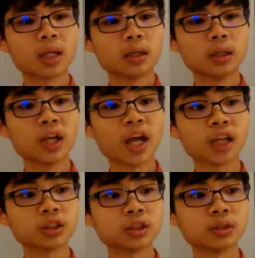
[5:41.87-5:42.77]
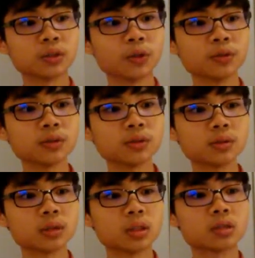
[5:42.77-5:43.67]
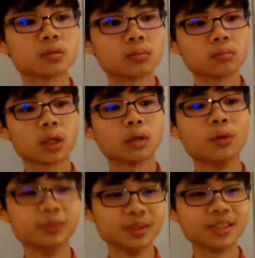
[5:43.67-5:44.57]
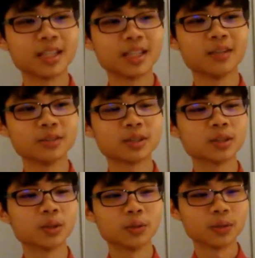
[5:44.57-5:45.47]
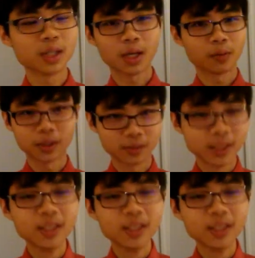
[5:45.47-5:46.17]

national. It's my own self. So yeah, whatever.